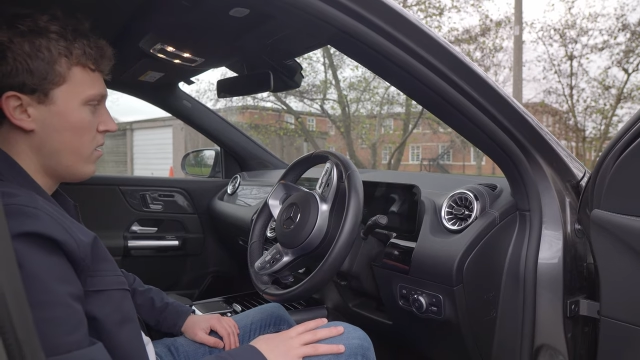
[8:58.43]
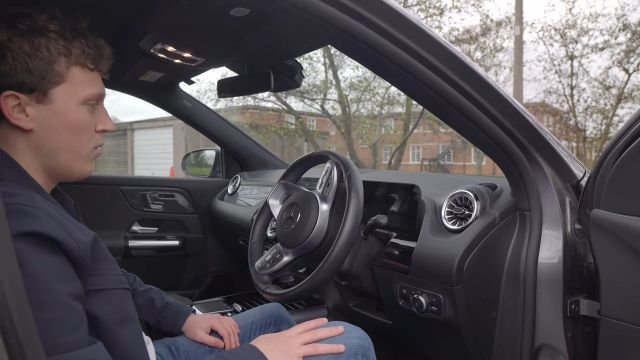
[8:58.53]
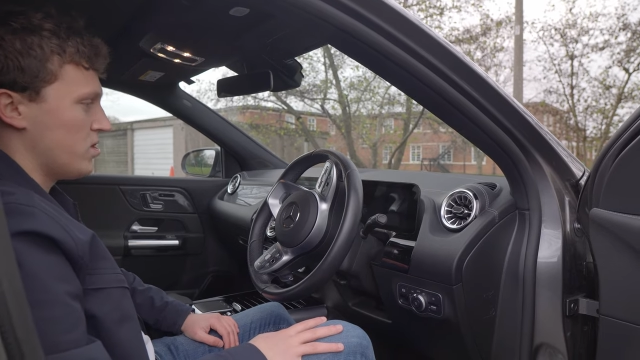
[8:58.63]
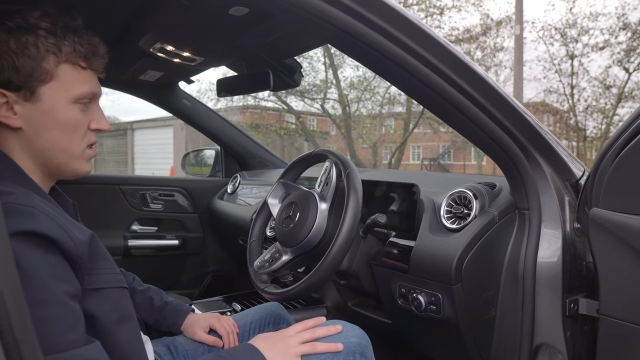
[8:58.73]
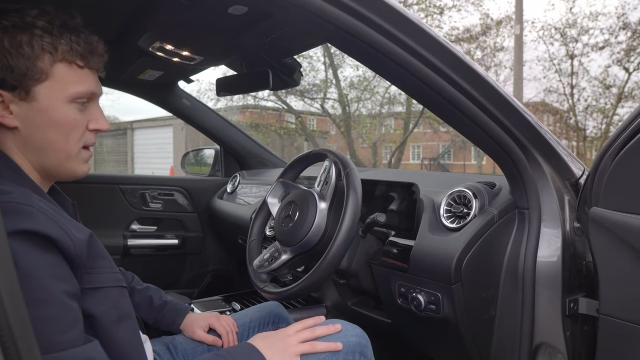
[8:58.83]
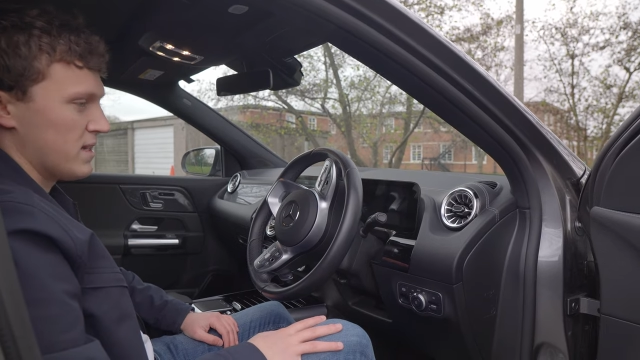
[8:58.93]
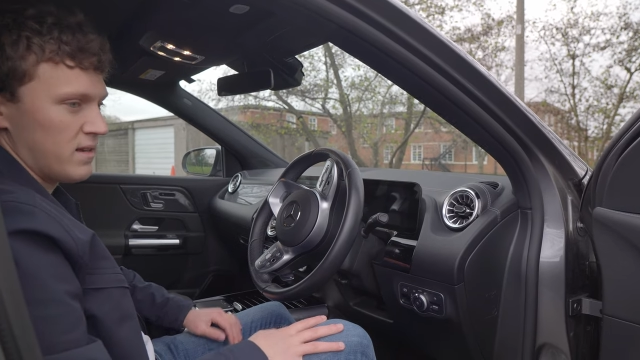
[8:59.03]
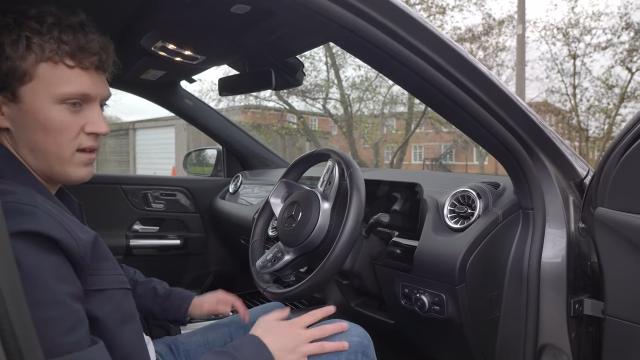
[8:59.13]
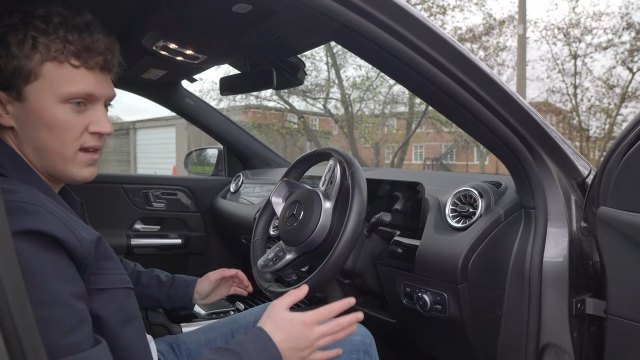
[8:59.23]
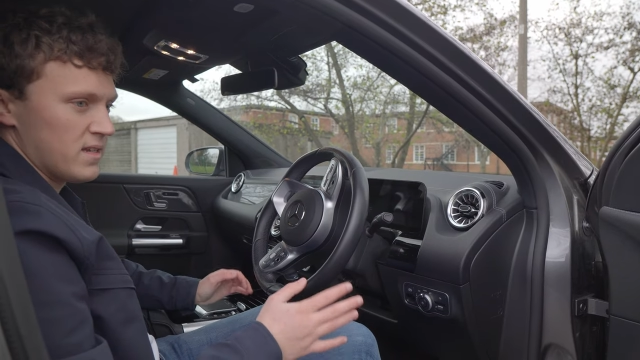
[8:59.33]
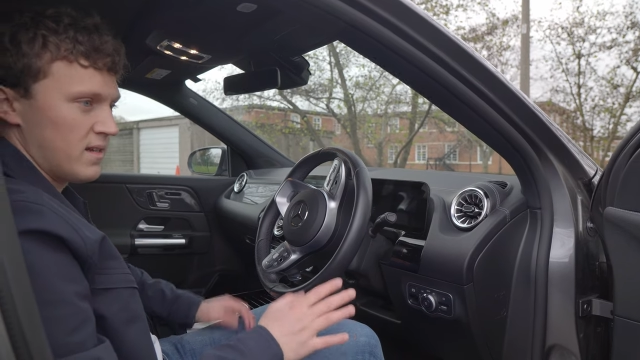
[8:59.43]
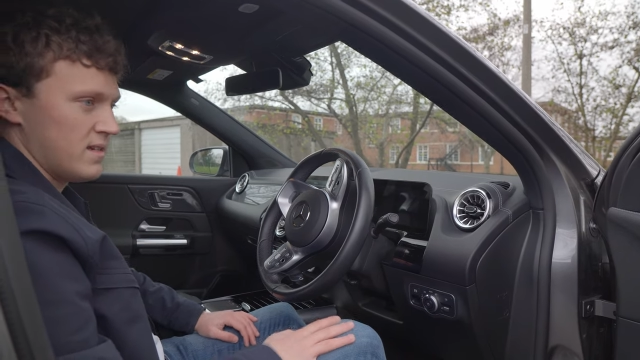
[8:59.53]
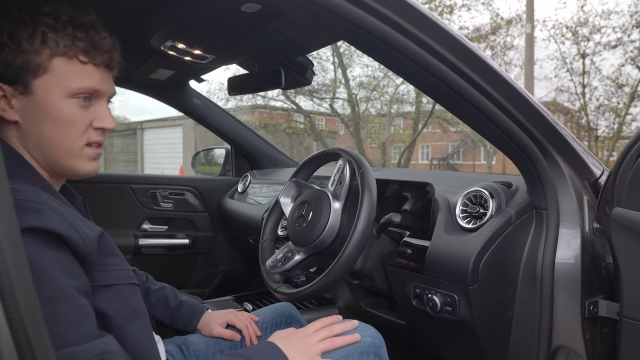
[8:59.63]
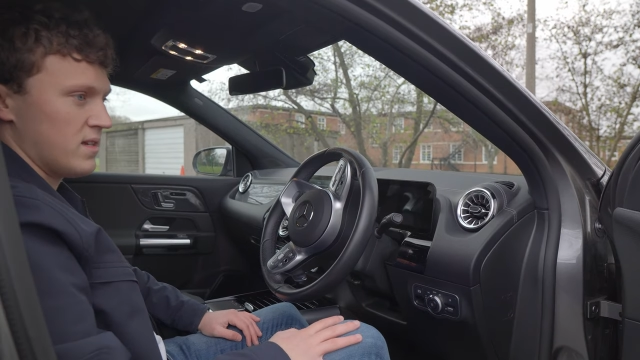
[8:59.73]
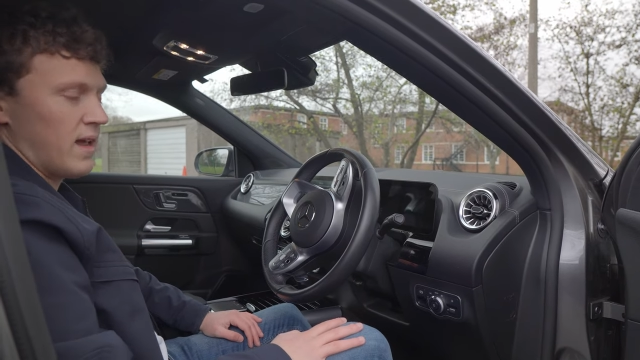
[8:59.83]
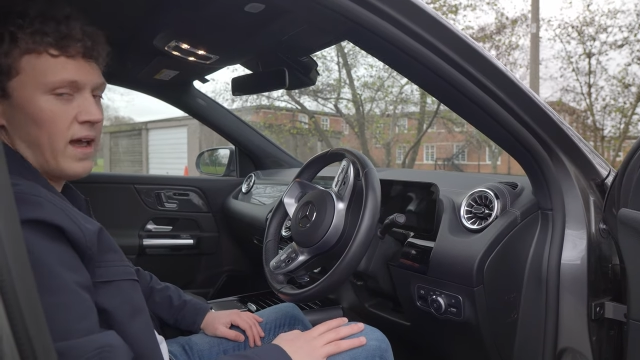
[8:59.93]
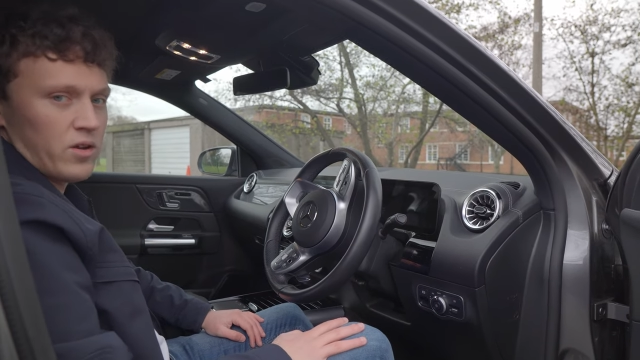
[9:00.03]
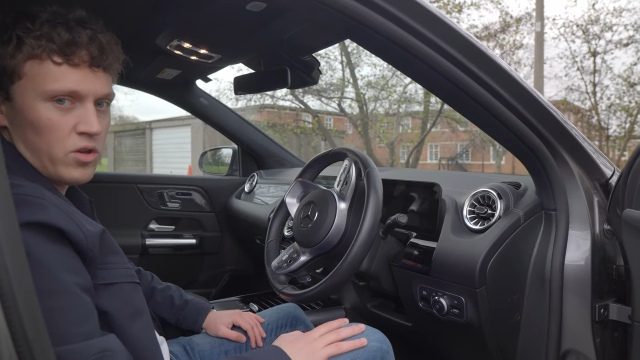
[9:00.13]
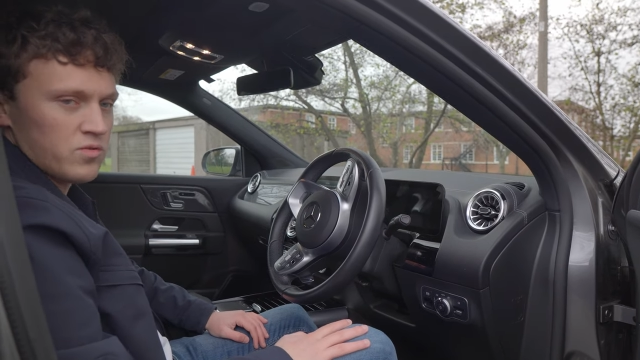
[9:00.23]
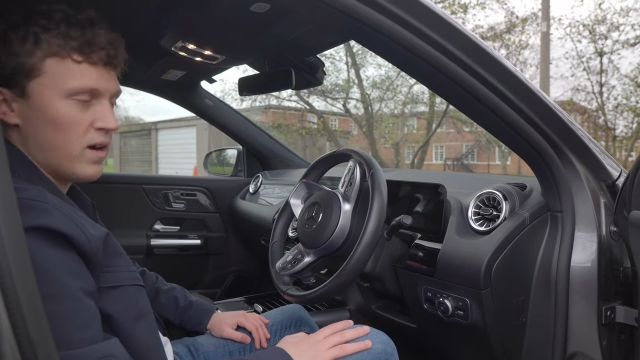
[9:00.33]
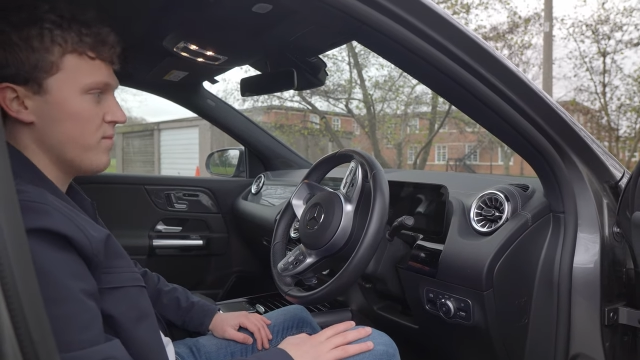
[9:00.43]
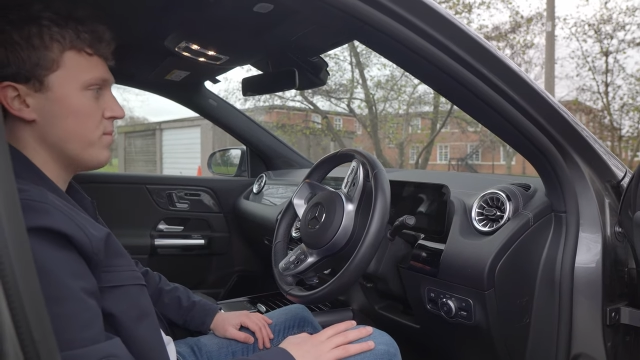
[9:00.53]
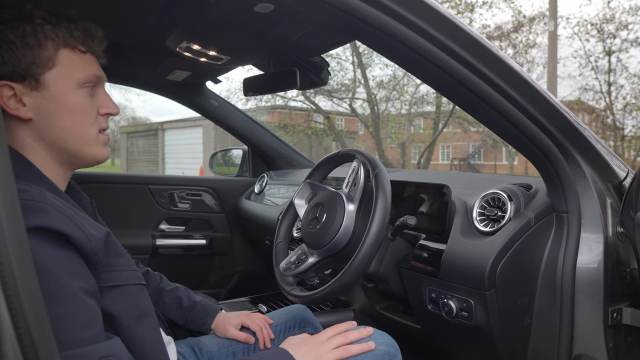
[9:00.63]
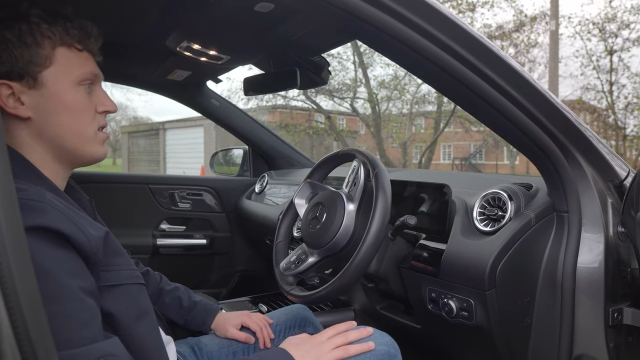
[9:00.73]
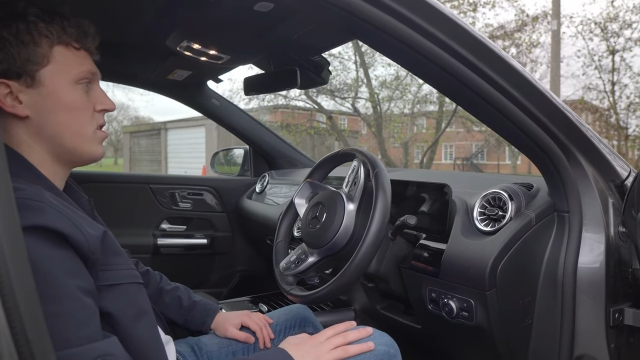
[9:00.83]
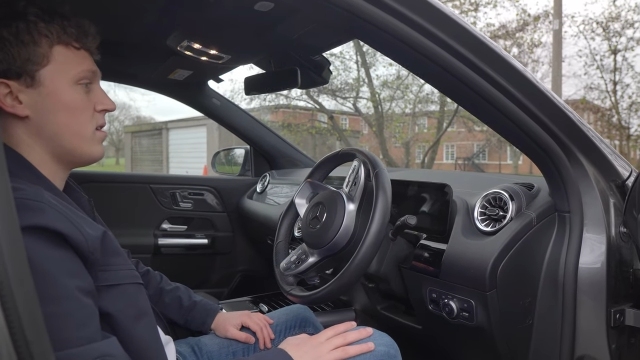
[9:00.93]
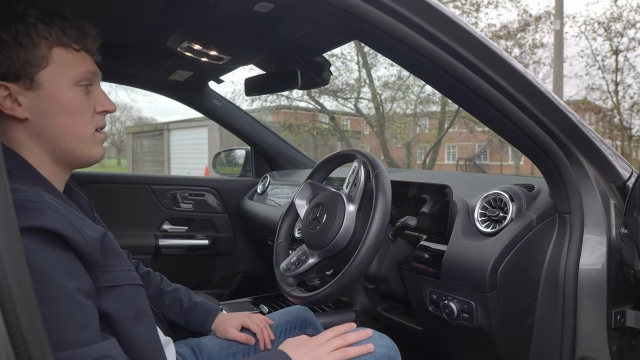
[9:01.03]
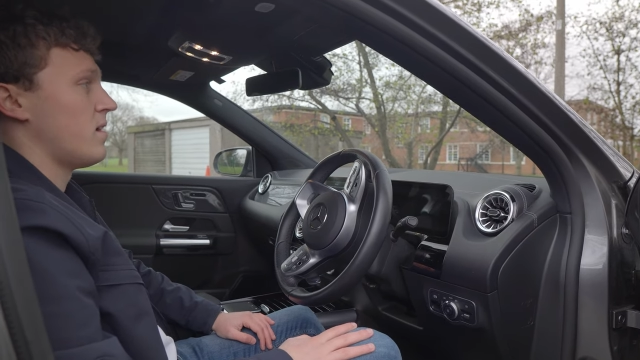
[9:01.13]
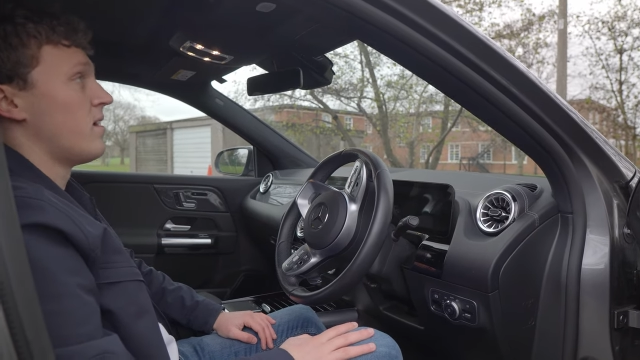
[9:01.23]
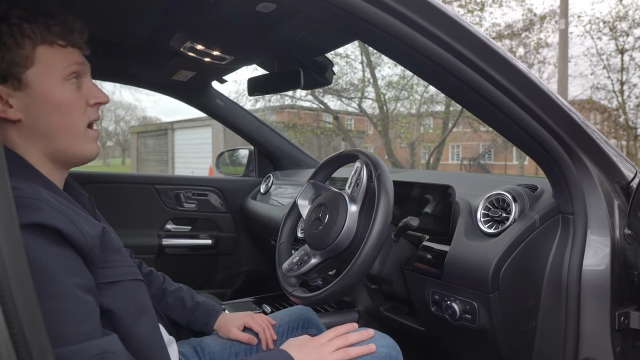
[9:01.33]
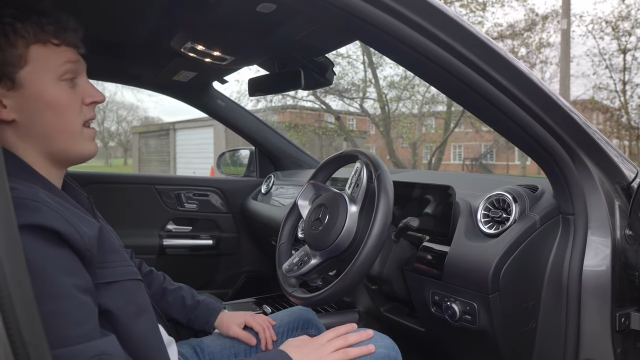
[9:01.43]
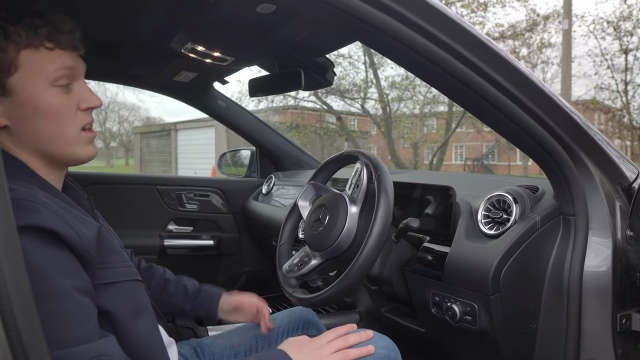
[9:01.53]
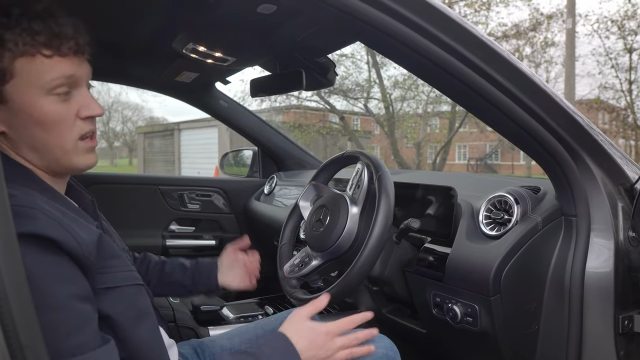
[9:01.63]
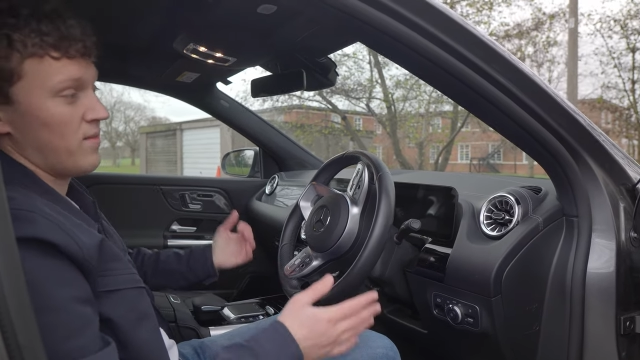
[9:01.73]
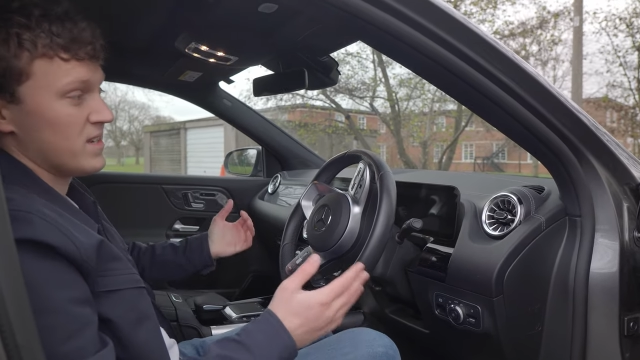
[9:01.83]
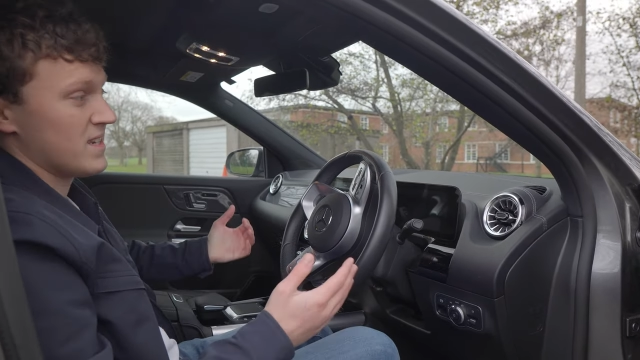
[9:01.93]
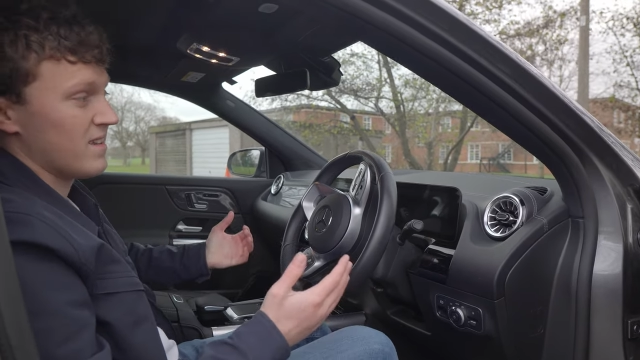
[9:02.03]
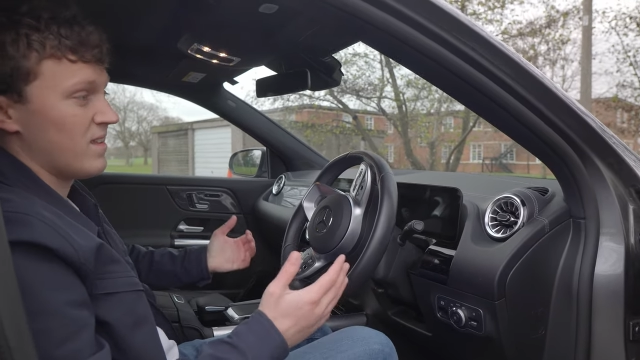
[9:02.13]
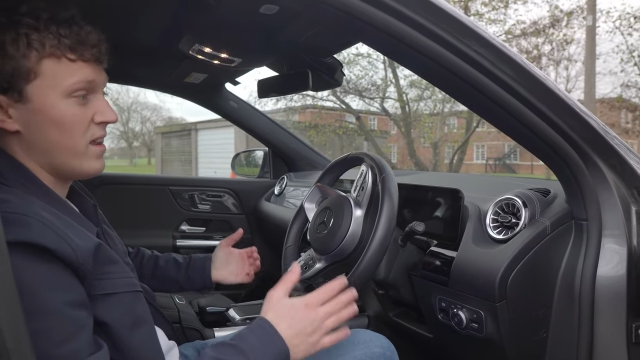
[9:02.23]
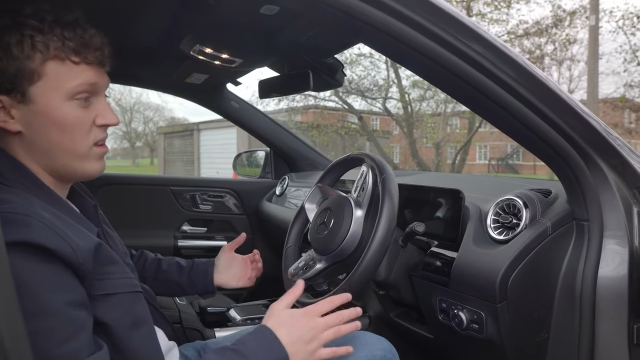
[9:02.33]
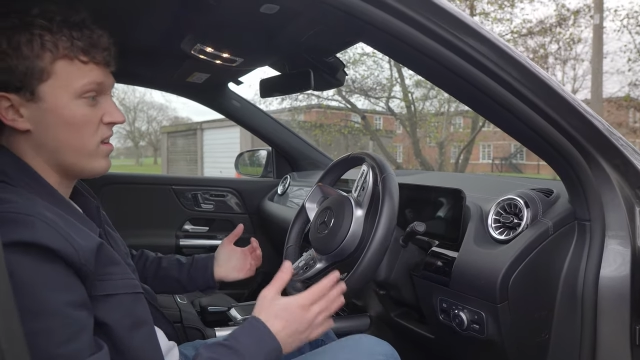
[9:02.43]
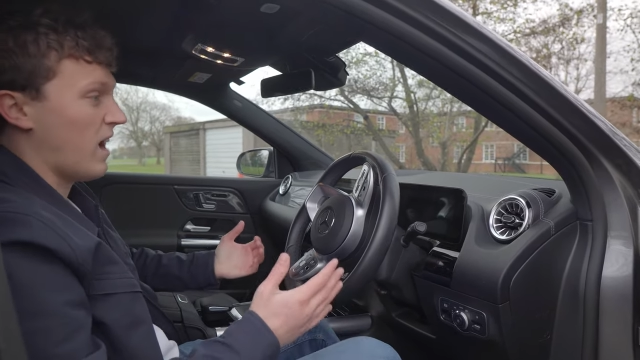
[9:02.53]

which just makes it nice and easy to get a good driving position. And actually, having said that, you